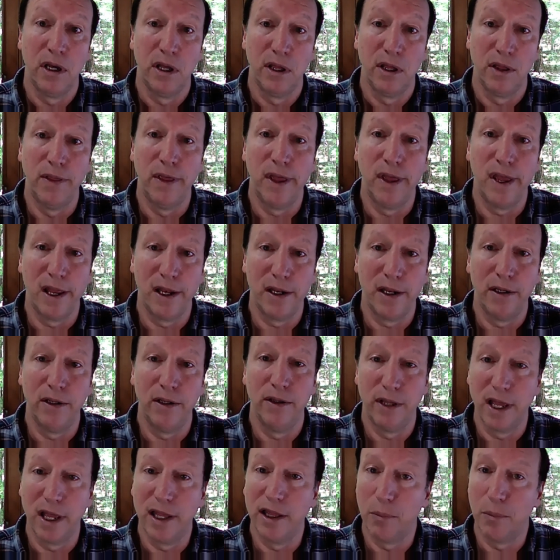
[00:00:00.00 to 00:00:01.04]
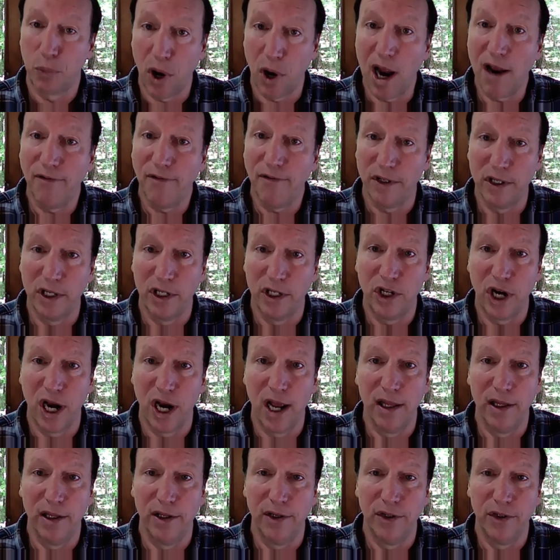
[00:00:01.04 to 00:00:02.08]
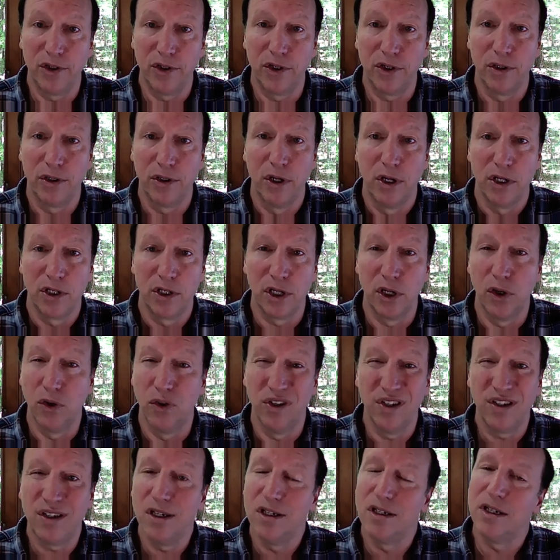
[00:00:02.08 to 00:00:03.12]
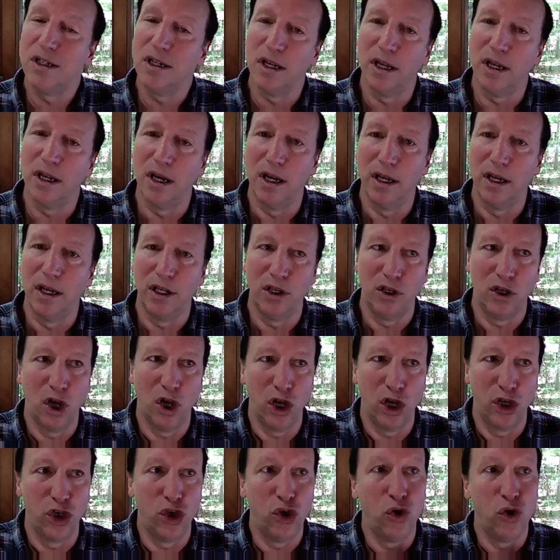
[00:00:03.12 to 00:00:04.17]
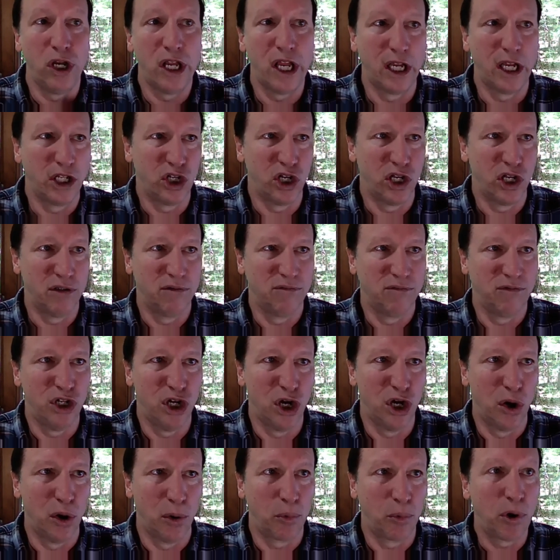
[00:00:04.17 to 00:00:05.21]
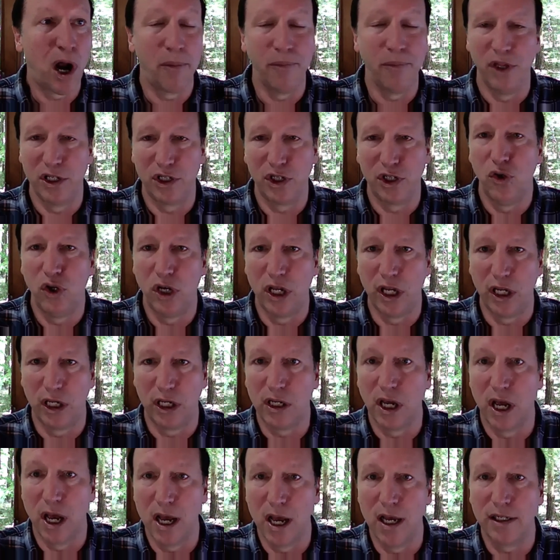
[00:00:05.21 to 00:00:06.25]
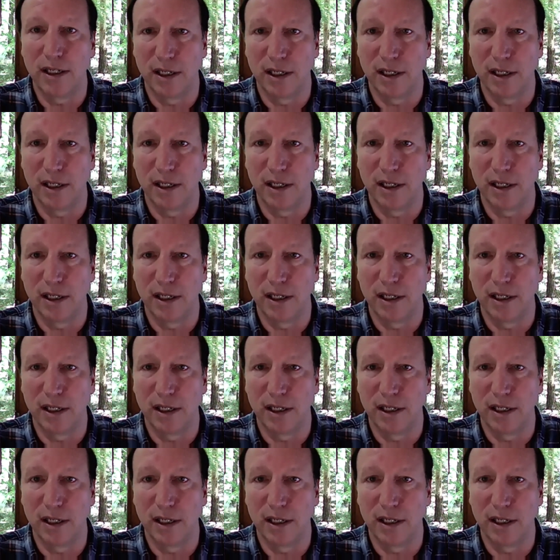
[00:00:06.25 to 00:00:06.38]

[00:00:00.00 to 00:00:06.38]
than the privacy challenge. So this isn't a unique to, problem that's unique to us